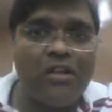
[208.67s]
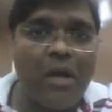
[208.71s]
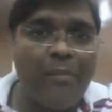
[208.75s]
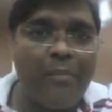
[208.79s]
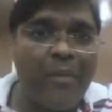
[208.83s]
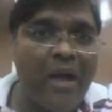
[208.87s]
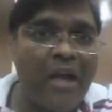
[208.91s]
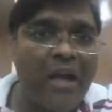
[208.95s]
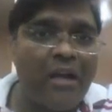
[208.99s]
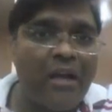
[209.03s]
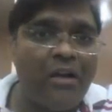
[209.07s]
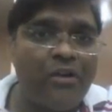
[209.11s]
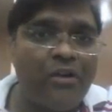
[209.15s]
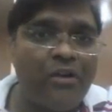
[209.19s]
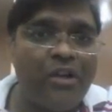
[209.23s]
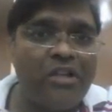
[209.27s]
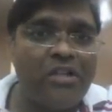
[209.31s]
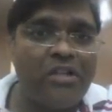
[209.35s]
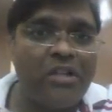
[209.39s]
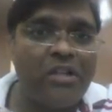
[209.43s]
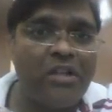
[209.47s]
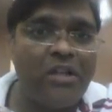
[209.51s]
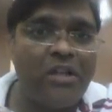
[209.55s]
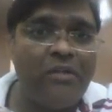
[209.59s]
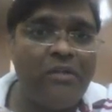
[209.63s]
these are parallel
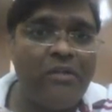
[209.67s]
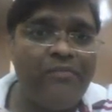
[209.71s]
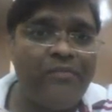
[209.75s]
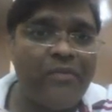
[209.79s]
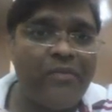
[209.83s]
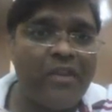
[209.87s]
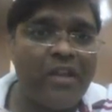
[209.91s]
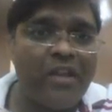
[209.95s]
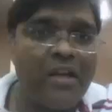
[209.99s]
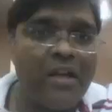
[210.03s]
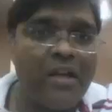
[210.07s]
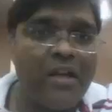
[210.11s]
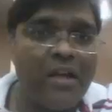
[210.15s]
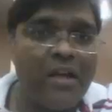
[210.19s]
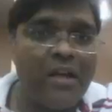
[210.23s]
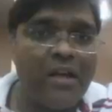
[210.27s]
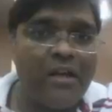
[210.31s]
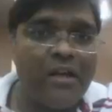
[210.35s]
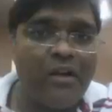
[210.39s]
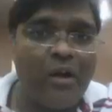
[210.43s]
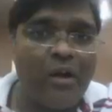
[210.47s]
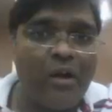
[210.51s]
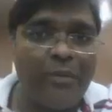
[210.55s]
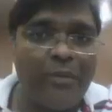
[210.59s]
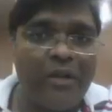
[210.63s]
to each other,
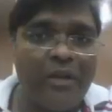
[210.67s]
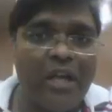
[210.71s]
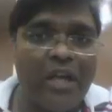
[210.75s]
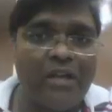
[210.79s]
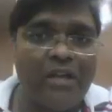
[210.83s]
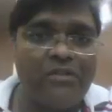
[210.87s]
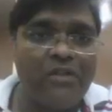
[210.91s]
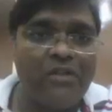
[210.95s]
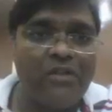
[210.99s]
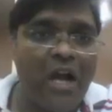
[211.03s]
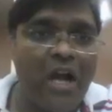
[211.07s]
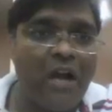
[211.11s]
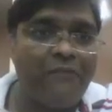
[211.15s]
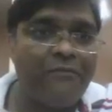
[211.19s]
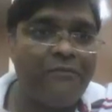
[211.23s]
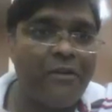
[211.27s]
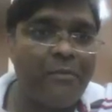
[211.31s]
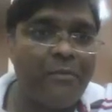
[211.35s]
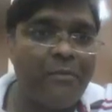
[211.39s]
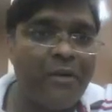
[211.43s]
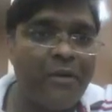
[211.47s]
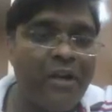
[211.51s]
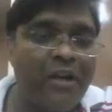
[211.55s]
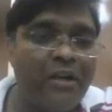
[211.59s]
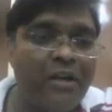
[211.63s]
and optic axis of
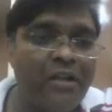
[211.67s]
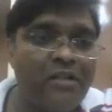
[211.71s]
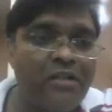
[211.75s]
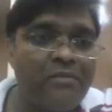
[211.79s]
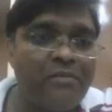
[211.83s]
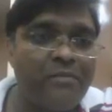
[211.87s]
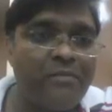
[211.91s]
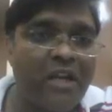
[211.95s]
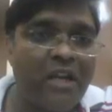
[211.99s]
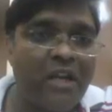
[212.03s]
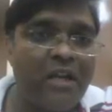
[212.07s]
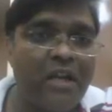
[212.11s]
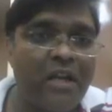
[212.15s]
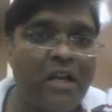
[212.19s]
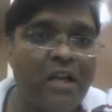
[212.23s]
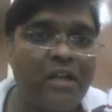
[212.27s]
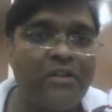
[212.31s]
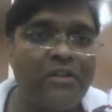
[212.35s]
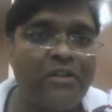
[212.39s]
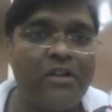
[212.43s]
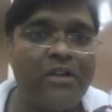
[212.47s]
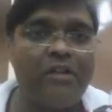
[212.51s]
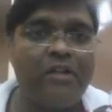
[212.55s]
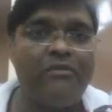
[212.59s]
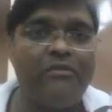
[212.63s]
half wave plate is making an
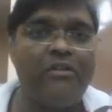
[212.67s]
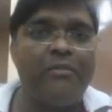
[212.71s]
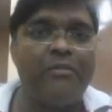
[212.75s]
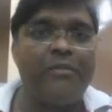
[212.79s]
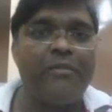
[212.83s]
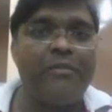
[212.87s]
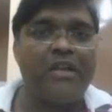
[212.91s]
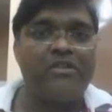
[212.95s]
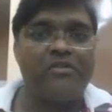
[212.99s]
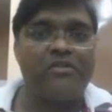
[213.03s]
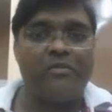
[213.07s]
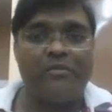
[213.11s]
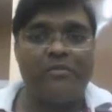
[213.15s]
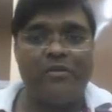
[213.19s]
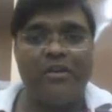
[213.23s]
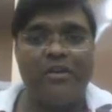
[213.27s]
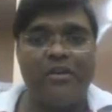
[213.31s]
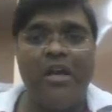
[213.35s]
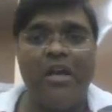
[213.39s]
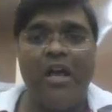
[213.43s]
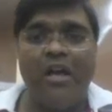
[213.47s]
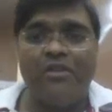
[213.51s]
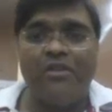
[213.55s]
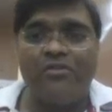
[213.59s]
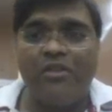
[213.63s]
angle 30 with the path of
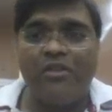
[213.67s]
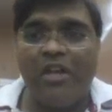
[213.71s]
P1.